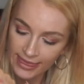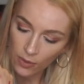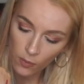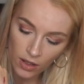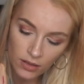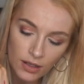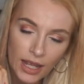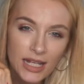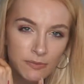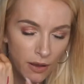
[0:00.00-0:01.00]
That one
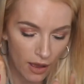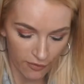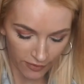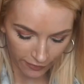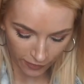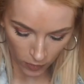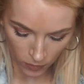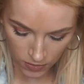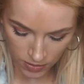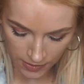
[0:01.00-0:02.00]
is perfect for
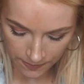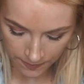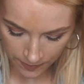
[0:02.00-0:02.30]
autumn.